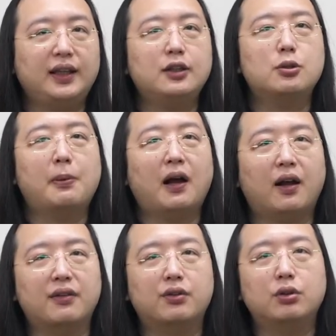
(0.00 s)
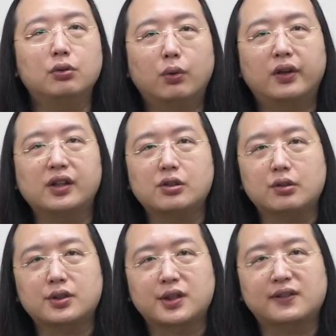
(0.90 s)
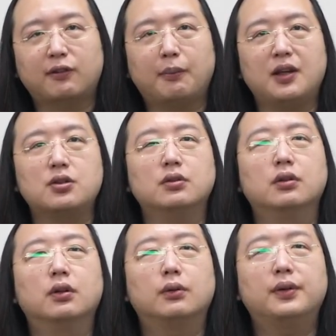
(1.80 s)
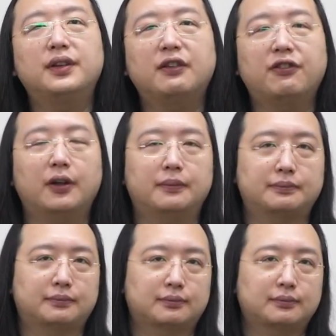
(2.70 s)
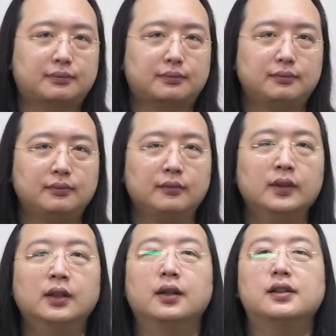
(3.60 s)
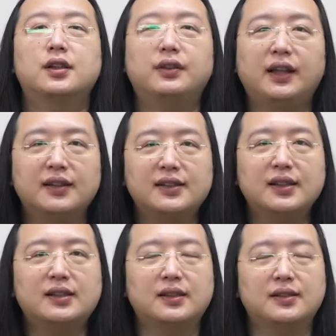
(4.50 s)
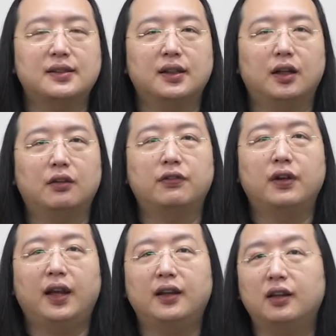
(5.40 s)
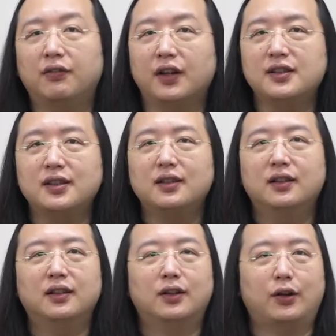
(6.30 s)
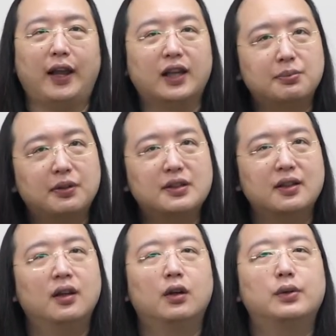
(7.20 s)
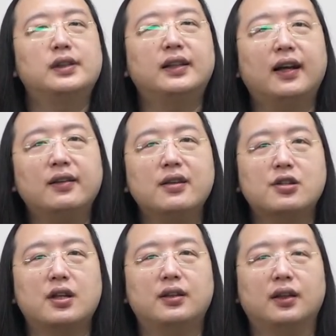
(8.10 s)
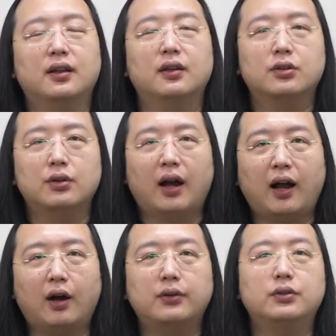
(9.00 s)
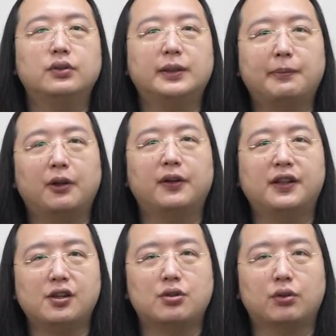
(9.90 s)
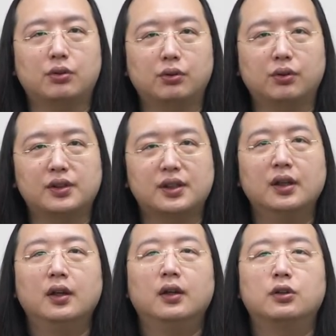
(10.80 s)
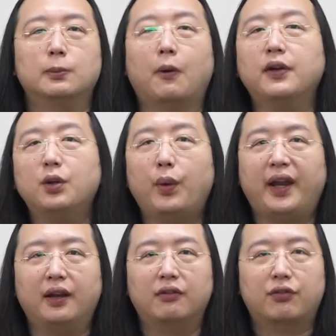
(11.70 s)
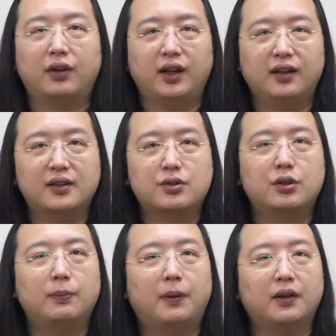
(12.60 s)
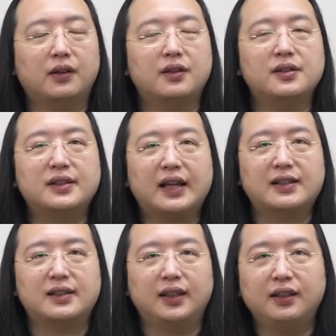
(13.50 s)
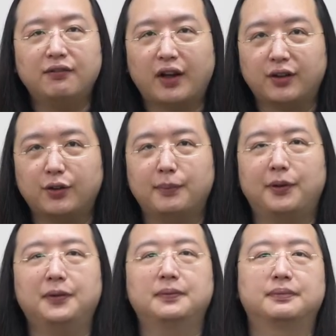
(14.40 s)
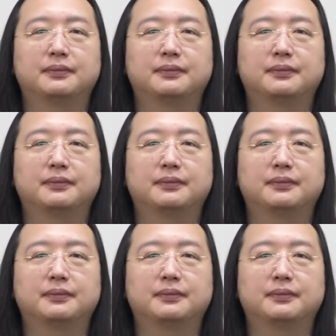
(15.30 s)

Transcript: each path toward digital transformation will differ. So the assistance of an advisor or experts with an understanding to how to deploy digital tools to point the way for industrial partners, that's invaluable.